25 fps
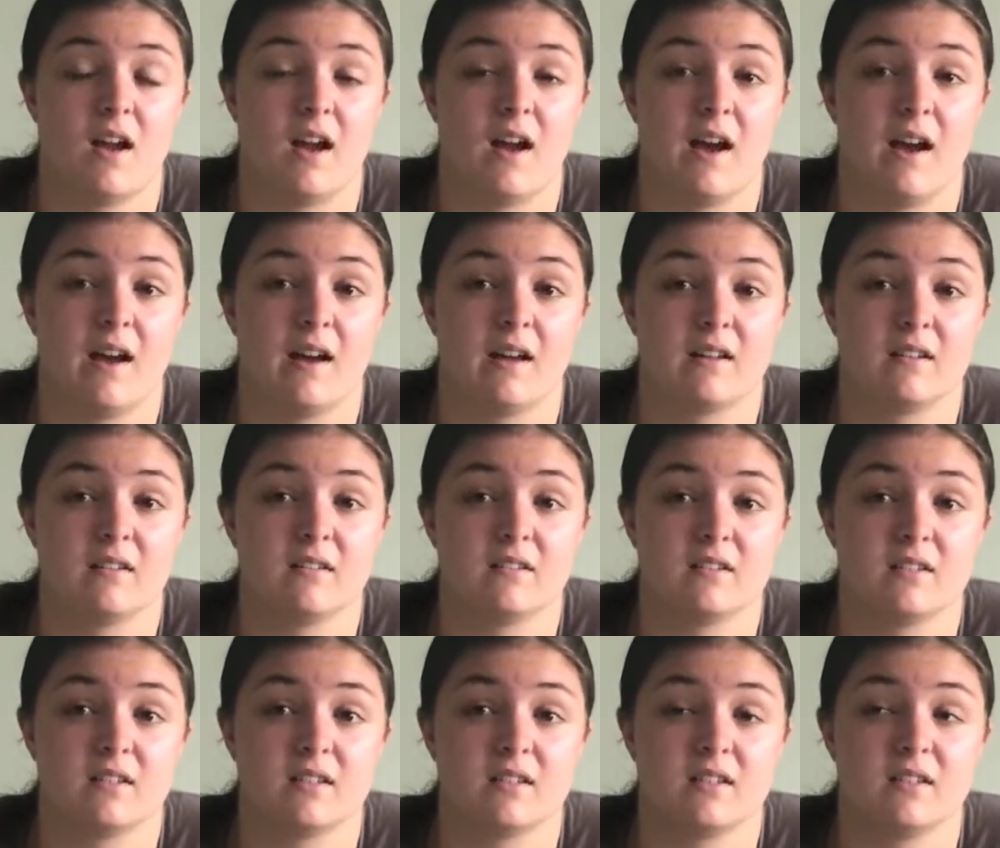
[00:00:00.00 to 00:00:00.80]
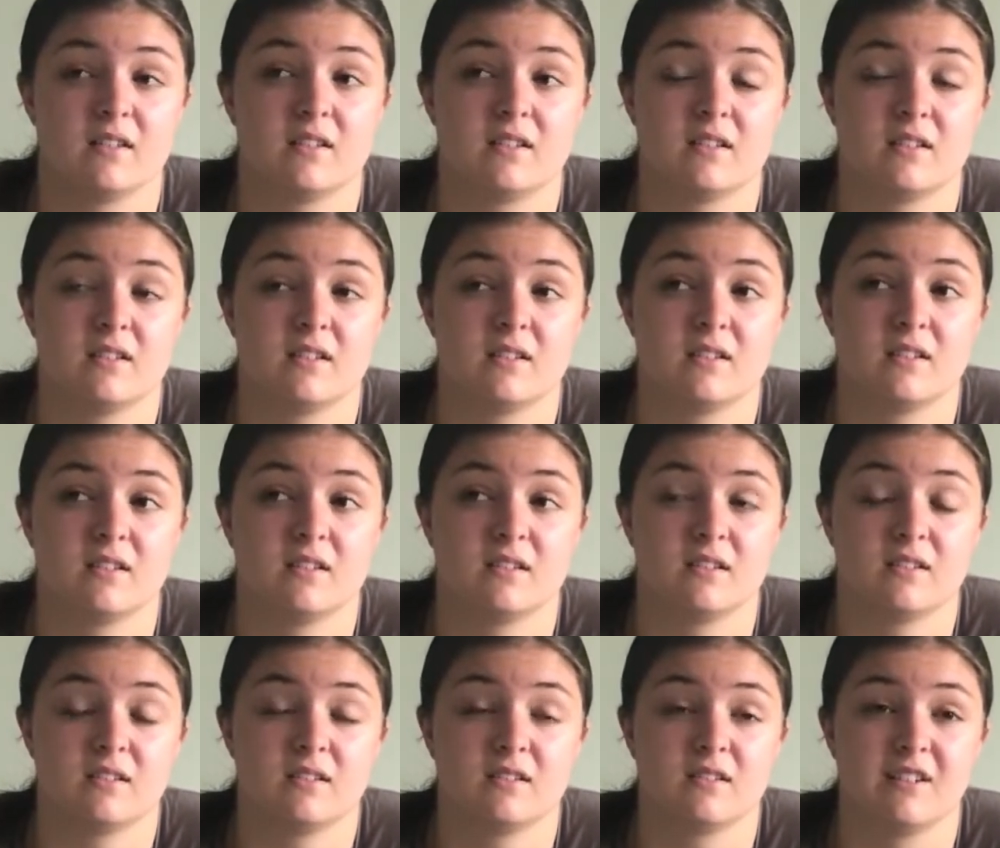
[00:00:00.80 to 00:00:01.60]
and
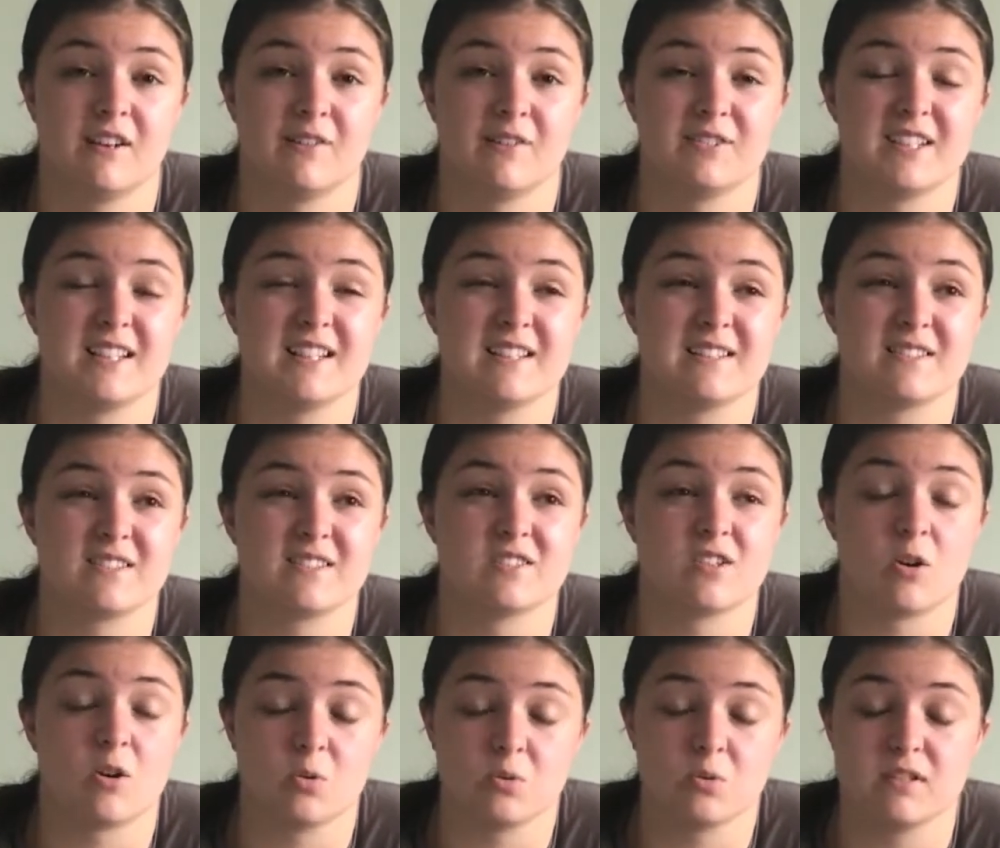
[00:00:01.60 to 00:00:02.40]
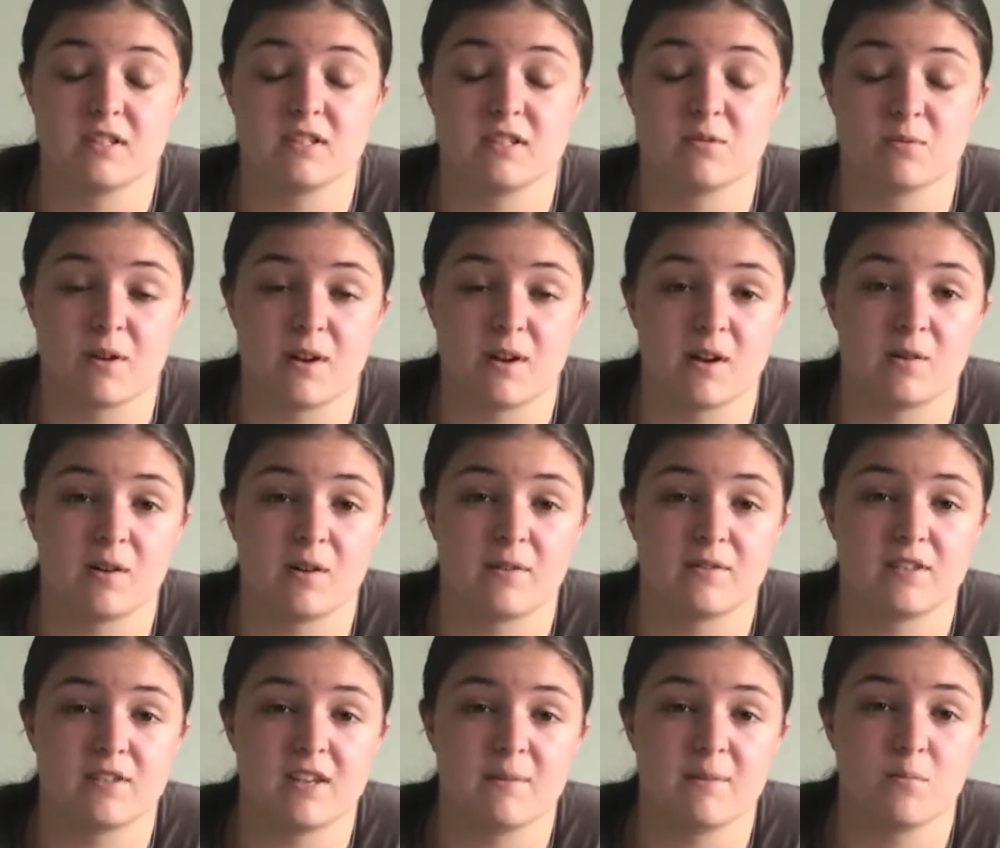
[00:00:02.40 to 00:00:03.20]
you have to eat salt as well,
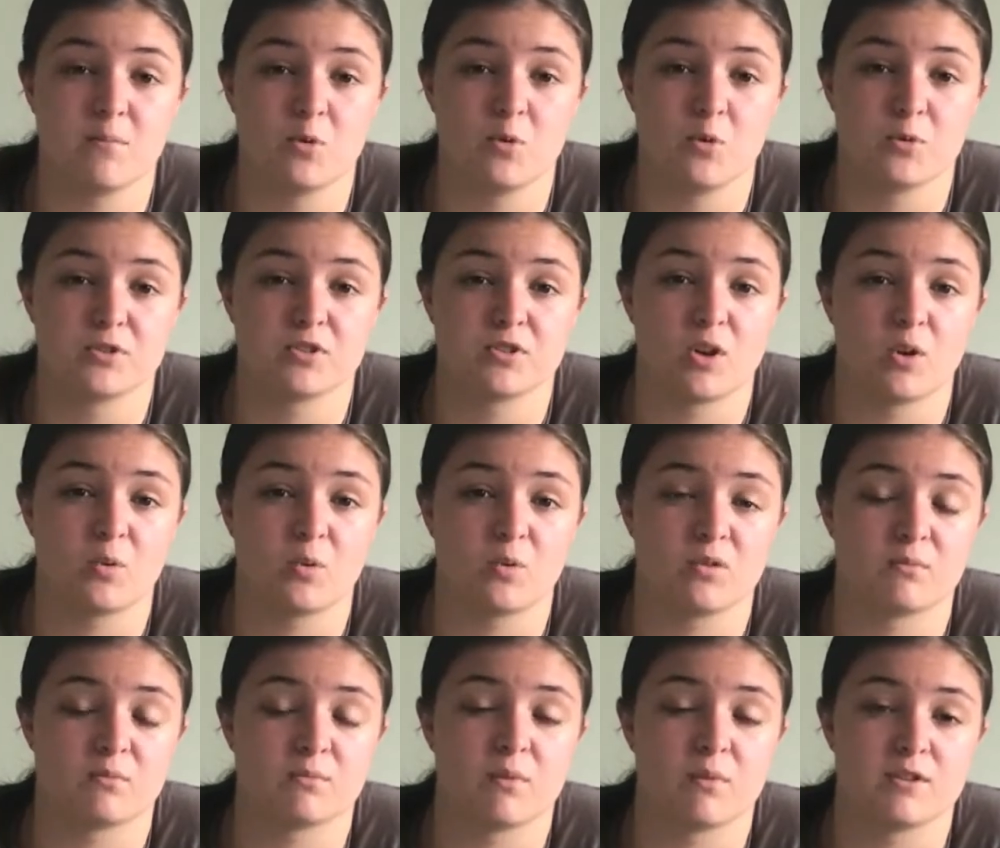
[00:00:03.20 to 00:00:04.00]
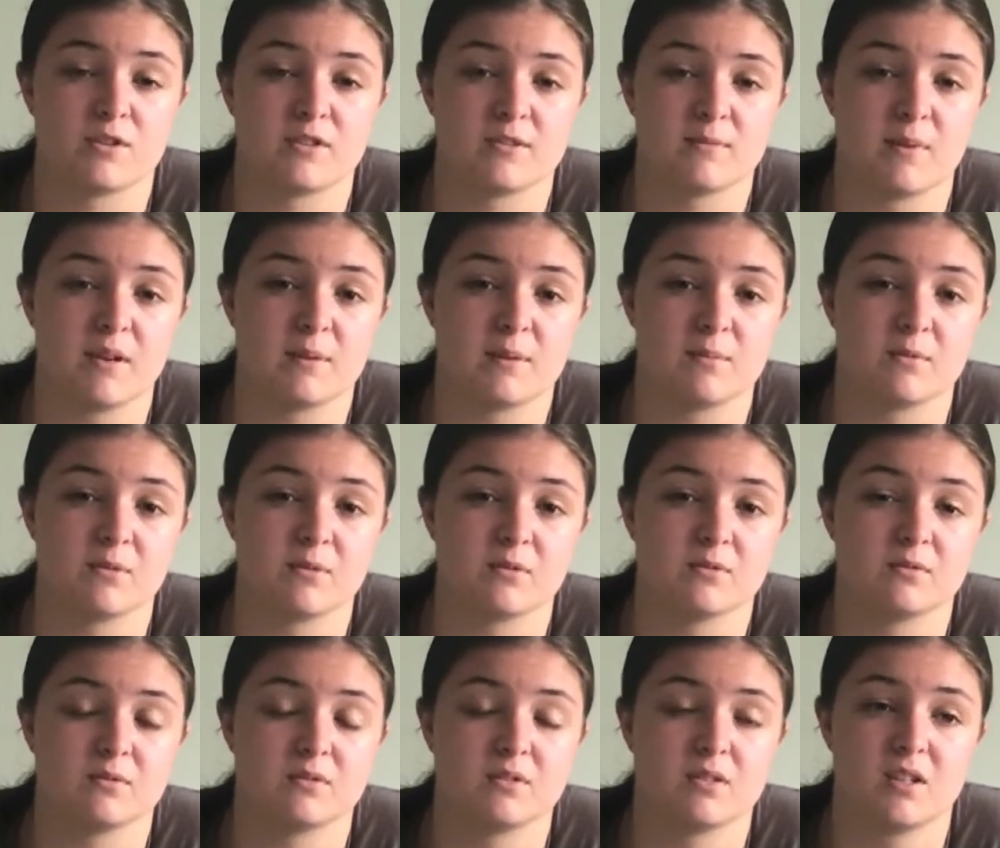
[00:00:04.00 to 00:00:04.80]
have to eat more salt than most
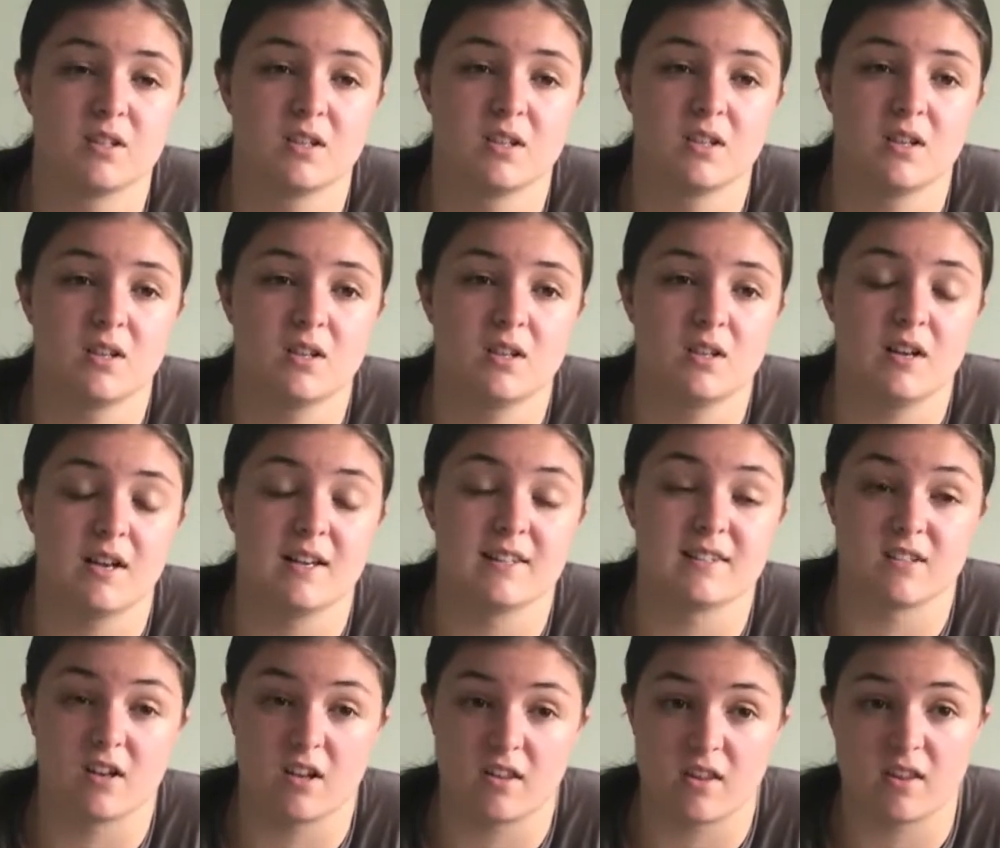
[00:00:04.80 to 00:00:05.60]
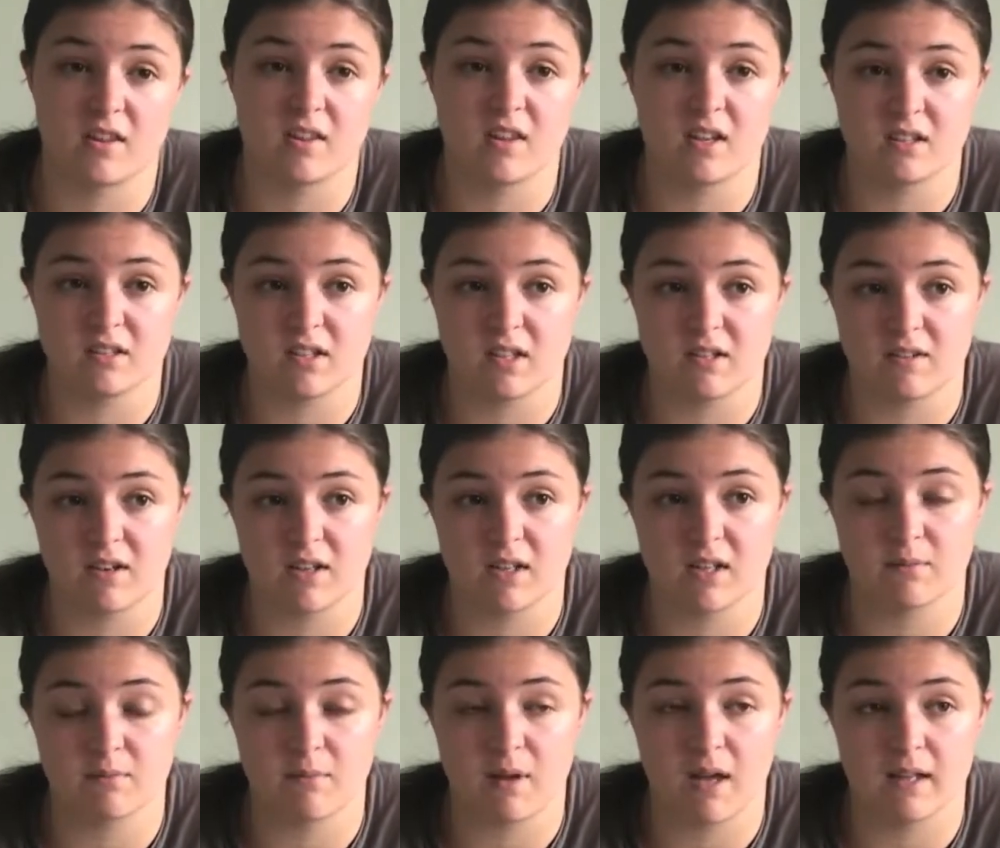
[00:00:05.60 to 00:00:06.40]
people, is another thing they
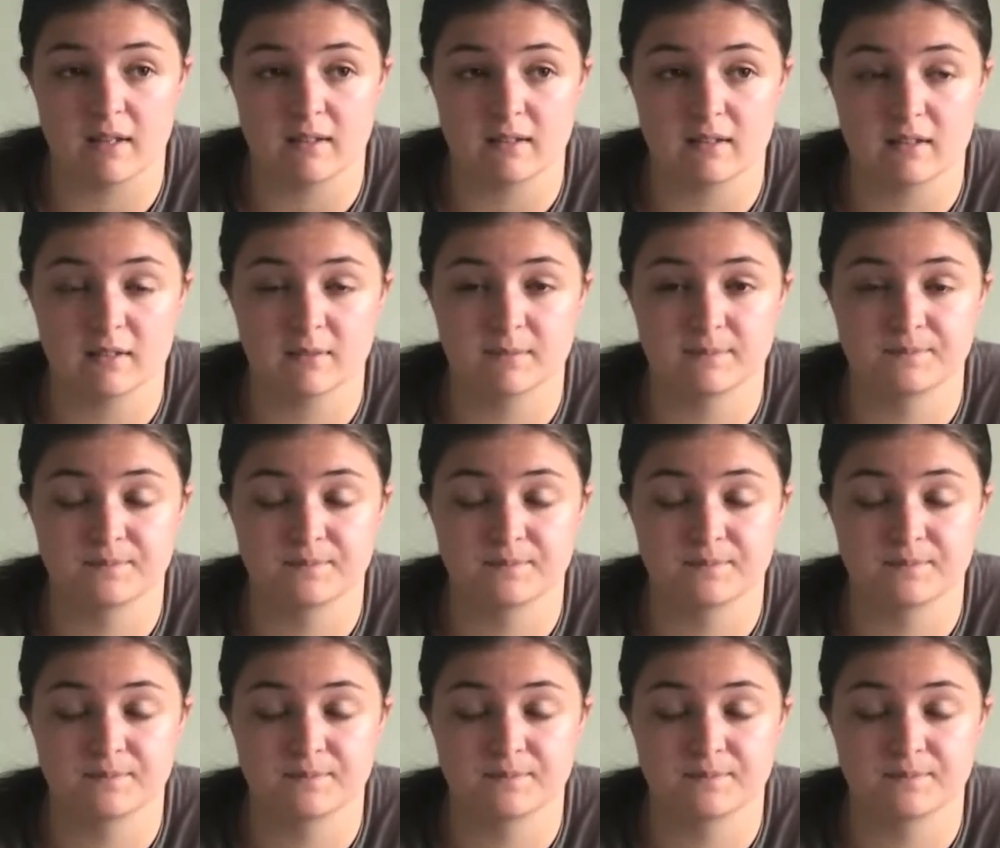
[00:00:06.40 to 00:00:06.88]
recommend.